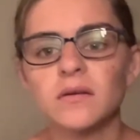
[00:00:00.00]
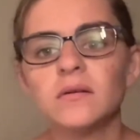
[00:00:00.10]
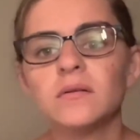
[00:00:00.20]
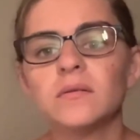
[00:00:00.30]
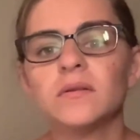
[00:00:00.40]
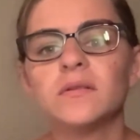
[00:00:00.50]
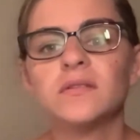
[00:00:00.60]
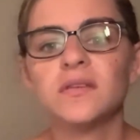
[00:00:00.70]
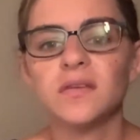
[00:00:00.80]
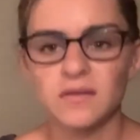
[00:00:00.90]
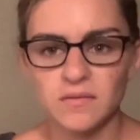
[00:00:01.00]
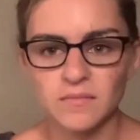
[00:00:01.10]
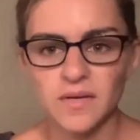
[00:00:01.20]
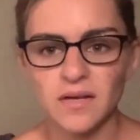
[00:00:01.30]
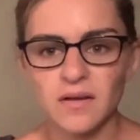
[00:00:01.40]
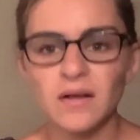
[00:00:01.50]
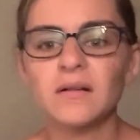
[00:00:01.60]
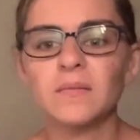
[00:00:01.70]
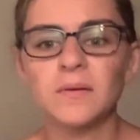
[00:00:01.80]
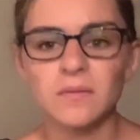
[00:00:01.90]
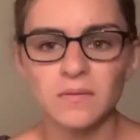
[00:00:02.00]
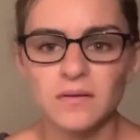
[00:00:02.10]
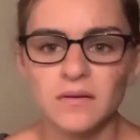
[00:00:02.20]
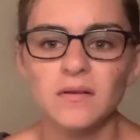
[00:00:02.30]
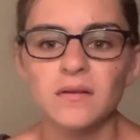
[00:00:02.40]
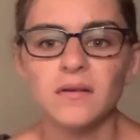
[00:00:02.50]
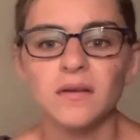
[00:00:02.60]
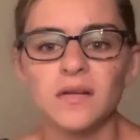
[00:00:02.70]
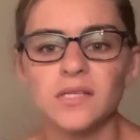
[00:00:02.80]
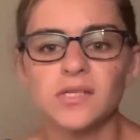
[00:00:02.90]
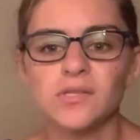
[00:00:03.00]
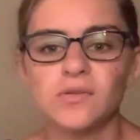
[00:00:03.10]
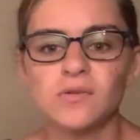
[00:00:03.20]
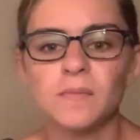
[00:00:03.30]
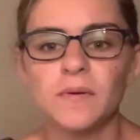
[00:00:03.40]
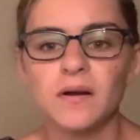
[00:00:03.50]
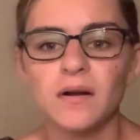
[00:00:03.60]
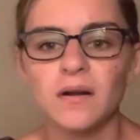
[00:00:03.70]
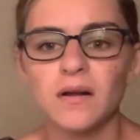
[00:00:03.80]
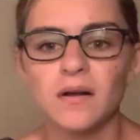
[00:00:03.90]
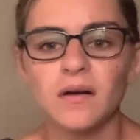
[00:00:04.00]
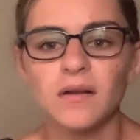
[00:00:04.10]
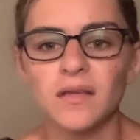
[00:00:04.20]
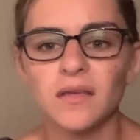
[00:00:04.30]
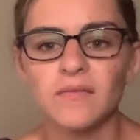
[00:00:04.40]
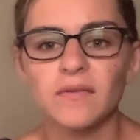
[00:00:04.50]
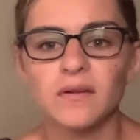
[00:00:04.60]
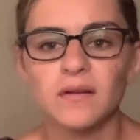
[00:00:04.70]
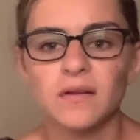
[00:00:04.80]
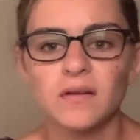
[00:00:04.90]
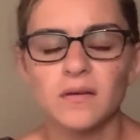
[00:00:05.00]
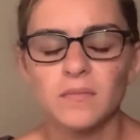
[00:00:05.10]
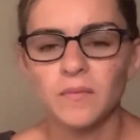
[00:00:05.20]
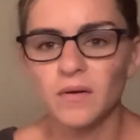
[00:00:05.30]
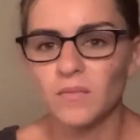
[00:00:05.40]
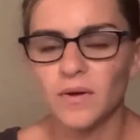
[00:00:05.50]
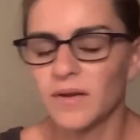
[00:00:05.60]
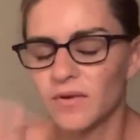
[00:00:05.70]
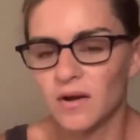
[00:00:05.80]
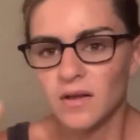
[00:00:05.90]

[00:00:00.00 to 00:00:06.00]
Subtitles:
Ooh, you see my collarbone, and it's super uneven. Oh, whatever.